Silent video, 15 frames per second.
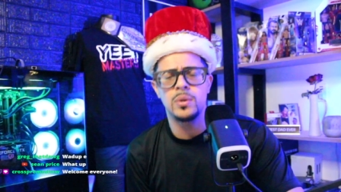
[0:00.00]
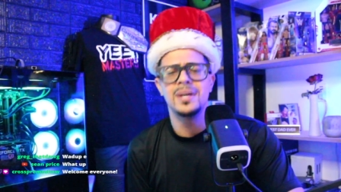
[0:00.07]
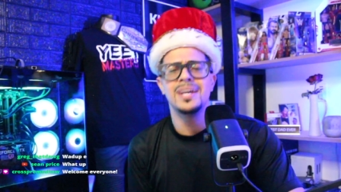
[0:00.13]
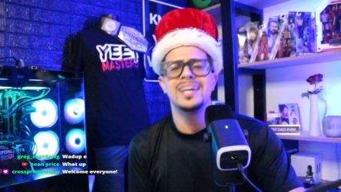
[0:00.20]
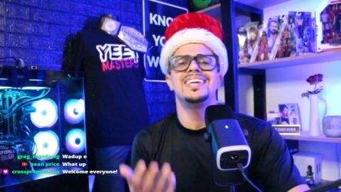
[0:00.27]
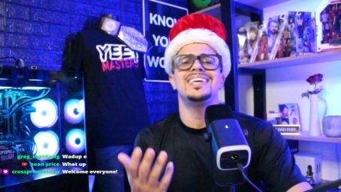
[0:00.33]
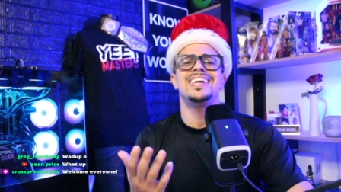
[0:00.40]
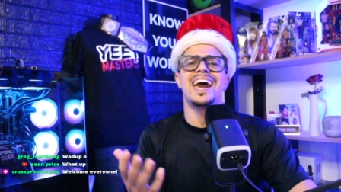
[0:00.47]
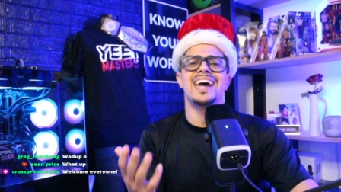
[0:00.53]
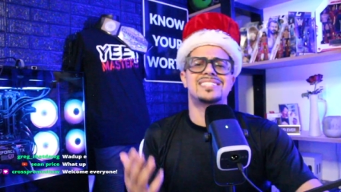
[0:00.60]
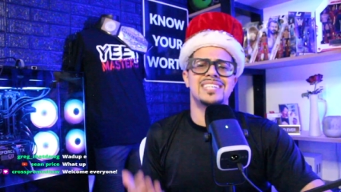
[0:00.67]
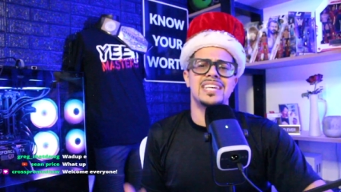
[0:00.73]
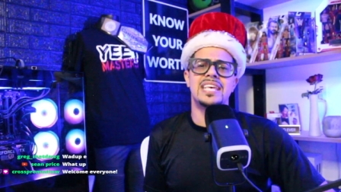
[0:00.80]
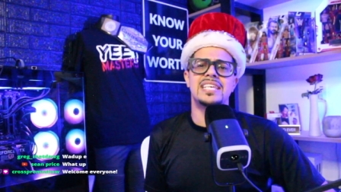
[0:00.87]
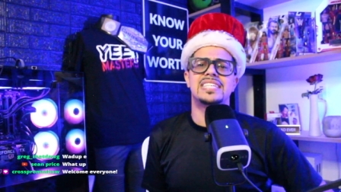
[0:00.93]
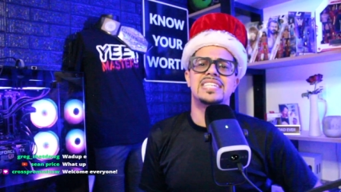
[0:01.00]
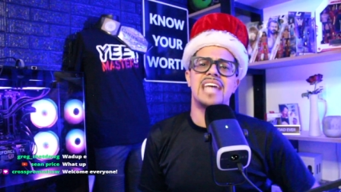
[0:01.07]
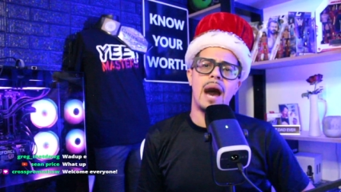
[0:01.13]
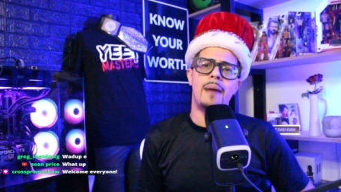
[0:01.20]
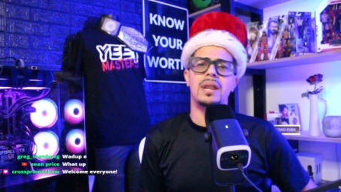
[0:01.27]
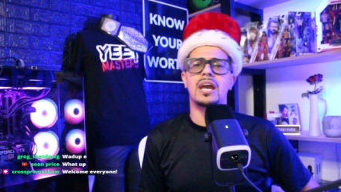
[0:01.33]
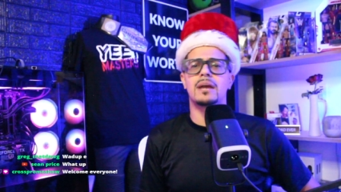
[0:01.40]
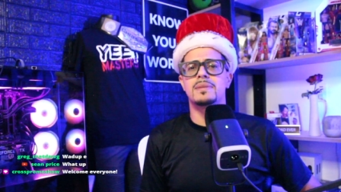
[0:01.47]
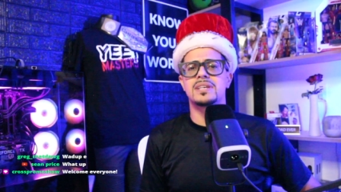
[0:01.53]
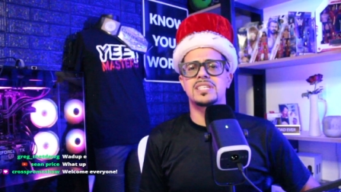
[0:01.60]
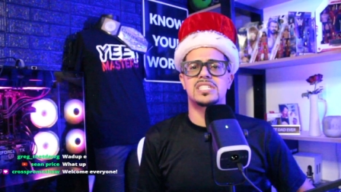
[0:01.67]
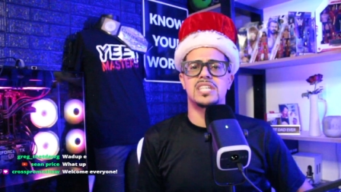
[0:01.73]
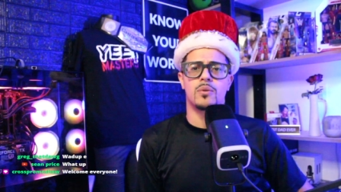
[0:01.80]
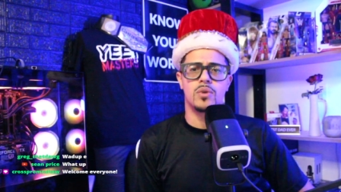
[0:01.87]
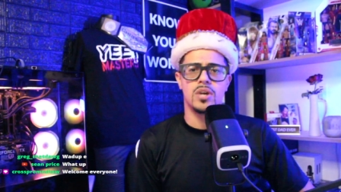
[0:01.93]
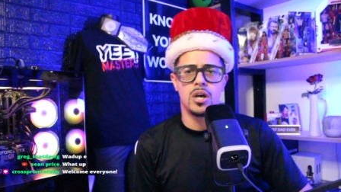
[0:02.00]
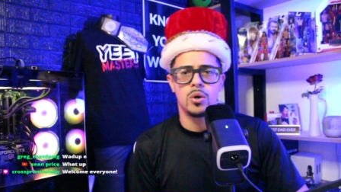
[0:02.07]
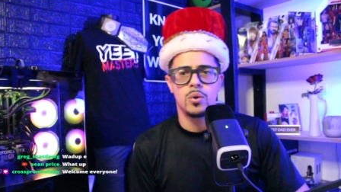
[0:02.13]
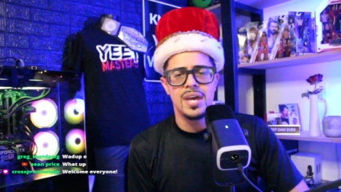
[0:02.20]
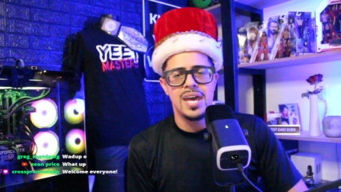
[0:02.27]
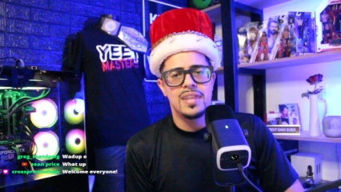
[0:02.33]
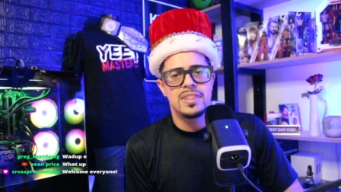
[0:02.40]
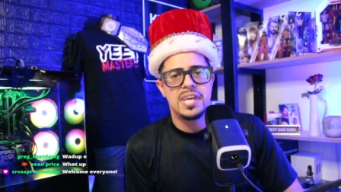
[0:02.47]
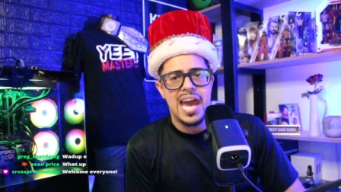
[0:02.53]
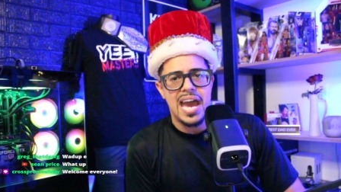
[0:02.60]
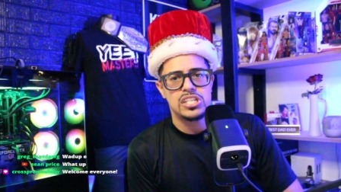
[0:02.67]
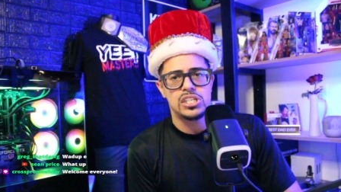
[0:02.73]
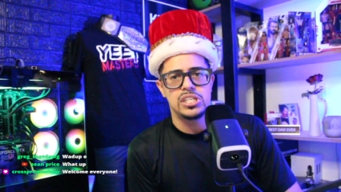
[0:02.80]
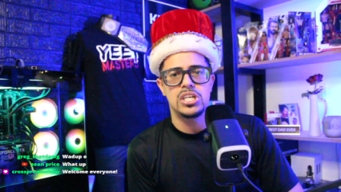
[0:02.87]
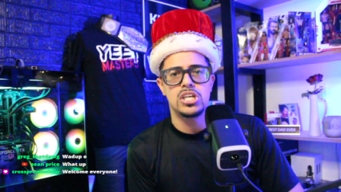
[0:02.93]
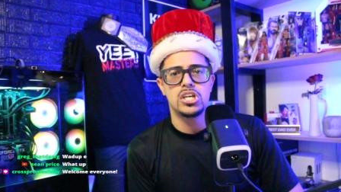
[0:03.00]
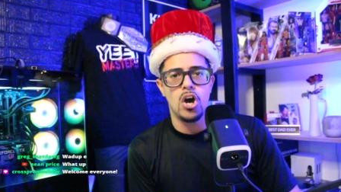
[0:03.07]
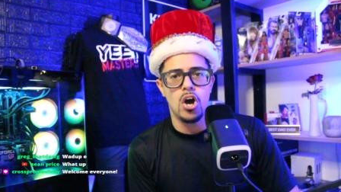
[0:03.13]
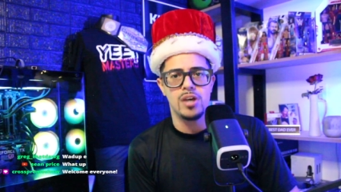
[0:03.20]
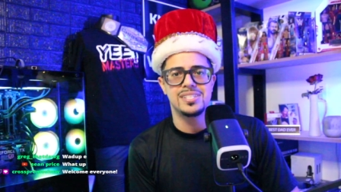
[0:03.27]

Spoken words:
Yes, it is Dominic Mysterio that actually caused